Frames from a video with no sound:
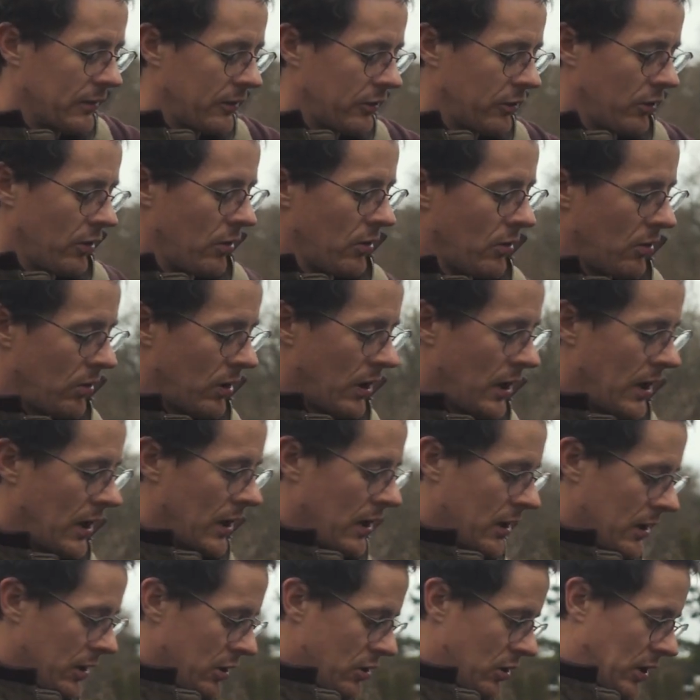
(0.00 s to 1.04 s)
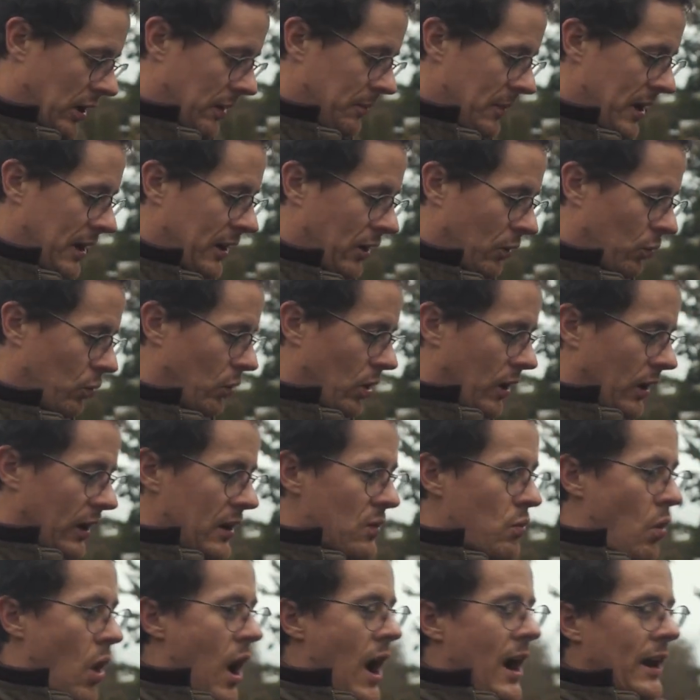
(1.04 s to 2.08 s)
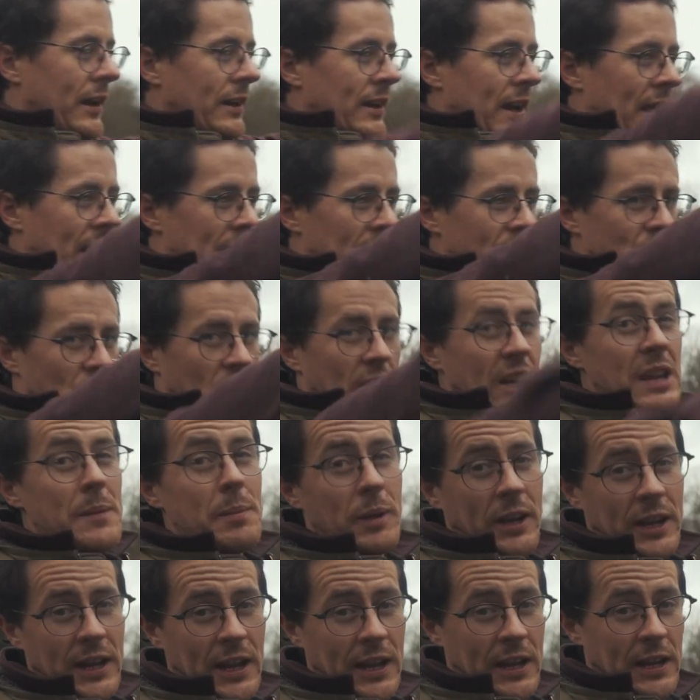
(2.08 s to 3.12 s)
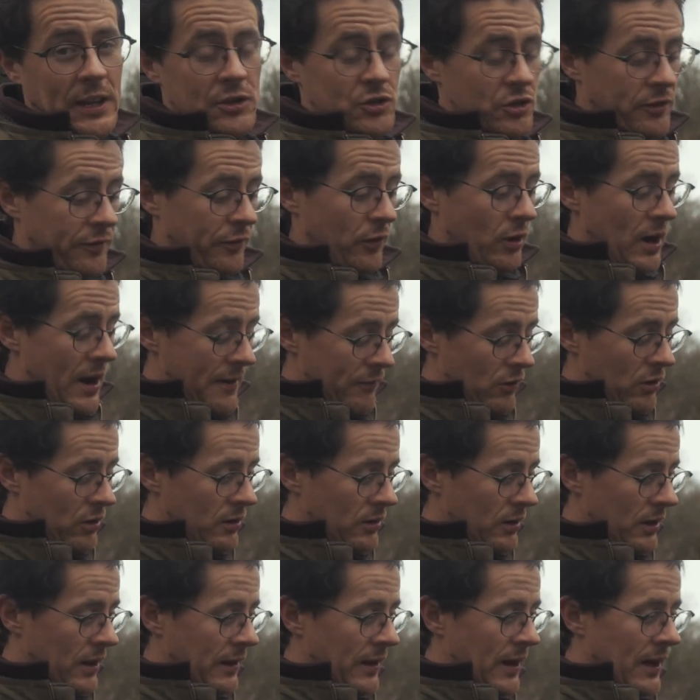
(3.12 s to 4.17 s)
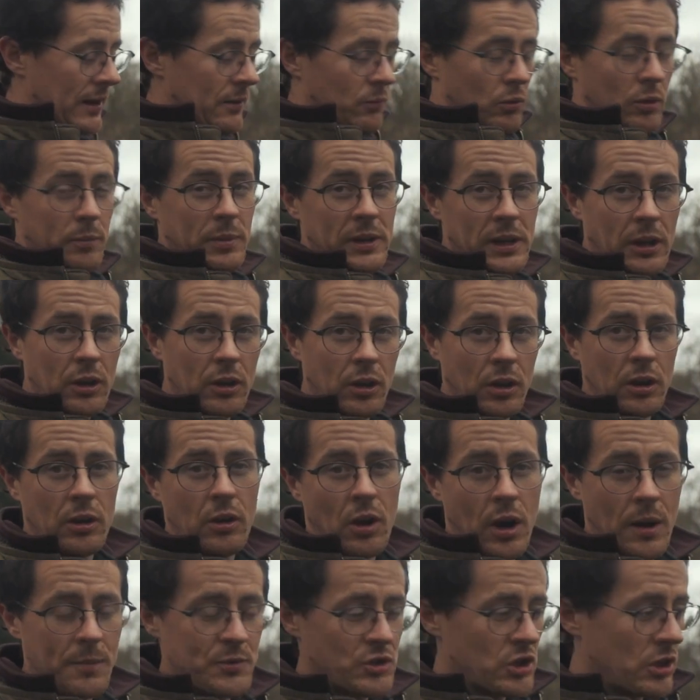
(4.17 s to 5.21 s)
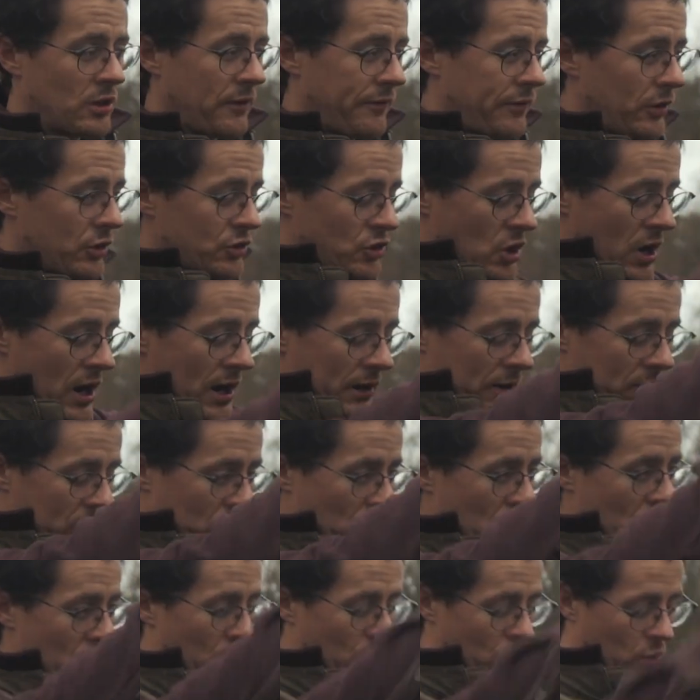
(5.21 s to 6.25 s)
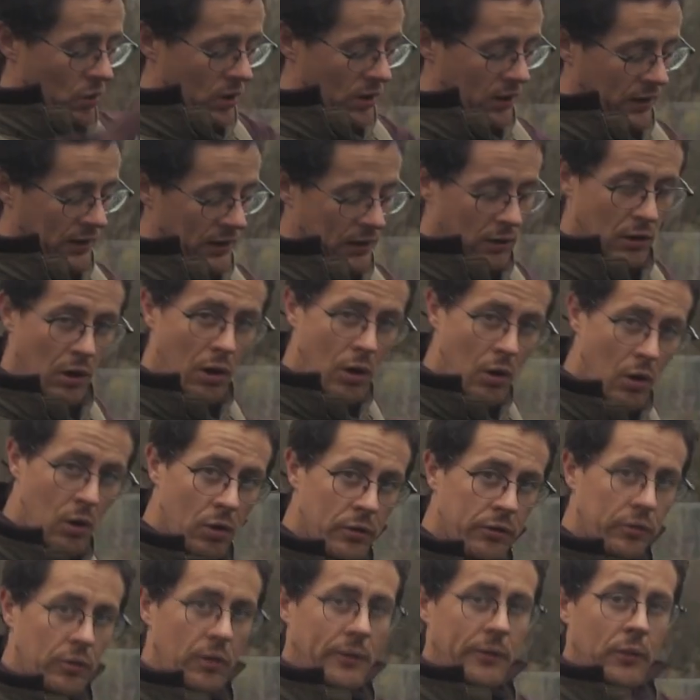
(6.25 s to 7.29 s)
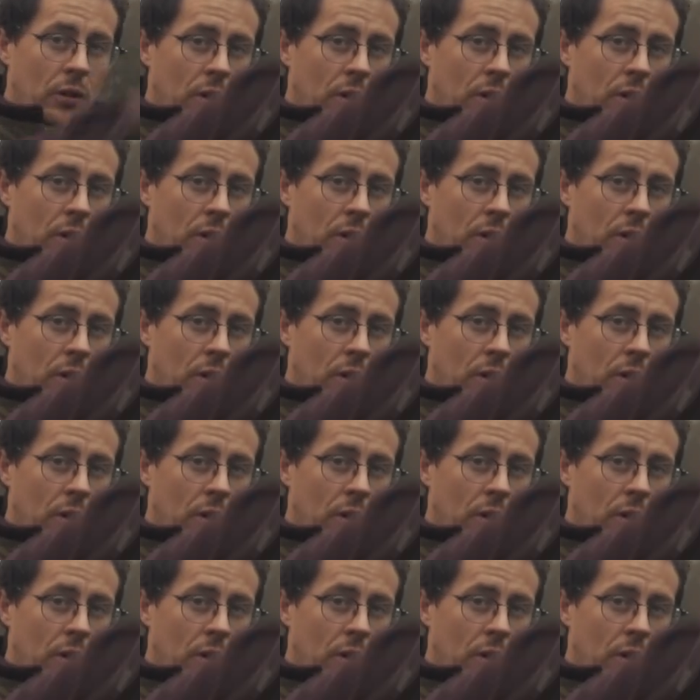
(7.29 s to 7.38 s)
So you can make a really wide cage and keep it caged forever, and that would be a good option if you're trying to grow a really low sort of